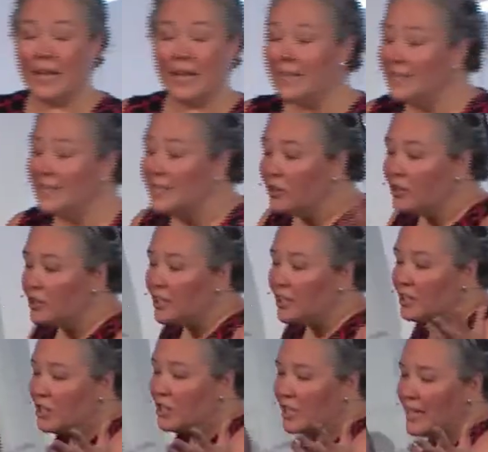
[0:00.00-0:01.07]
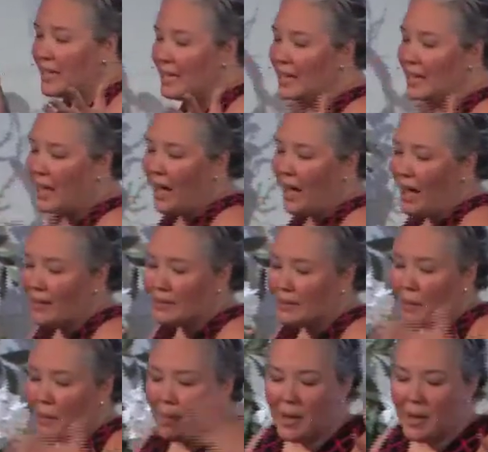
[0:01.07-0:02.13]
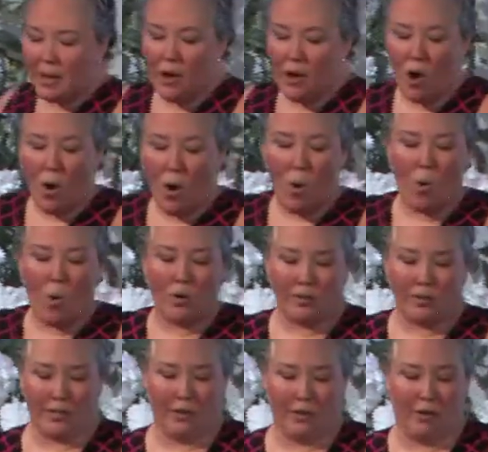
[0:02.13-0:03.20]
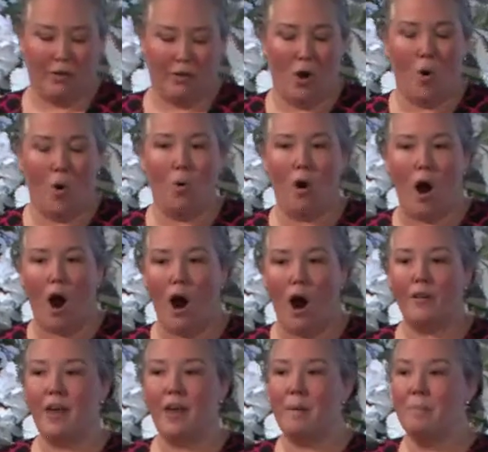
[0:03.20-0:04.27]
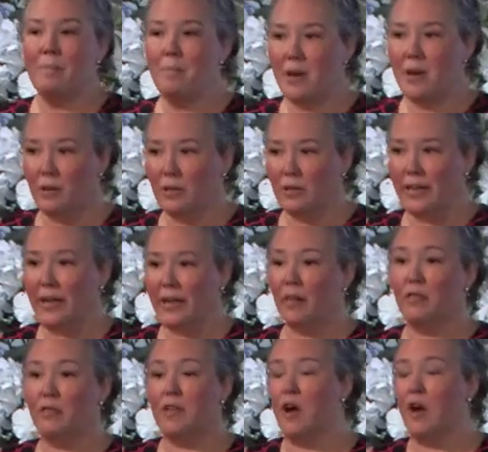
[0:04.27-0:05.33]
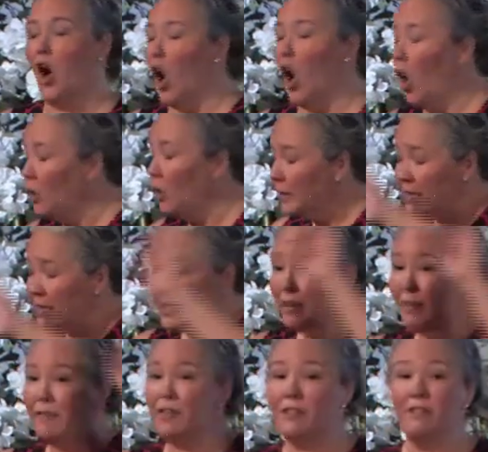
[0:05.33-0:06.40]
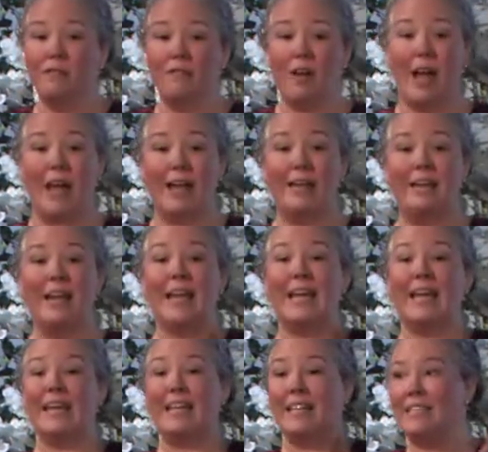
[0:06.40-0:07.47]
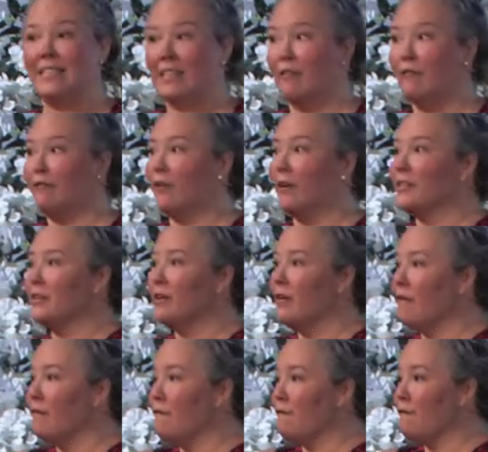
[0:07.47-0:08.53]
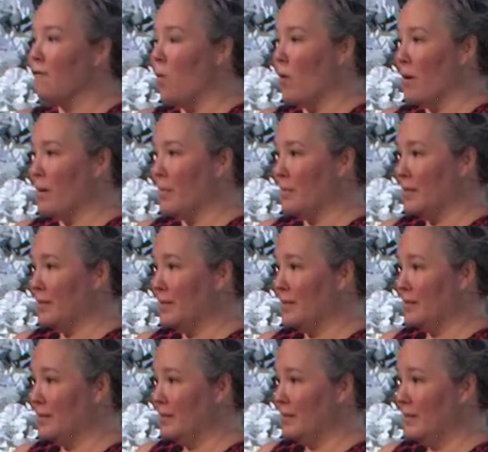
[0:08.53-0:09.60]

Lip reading: Is there such thing as big or little? Or are they merely the allness of the divine in different forms?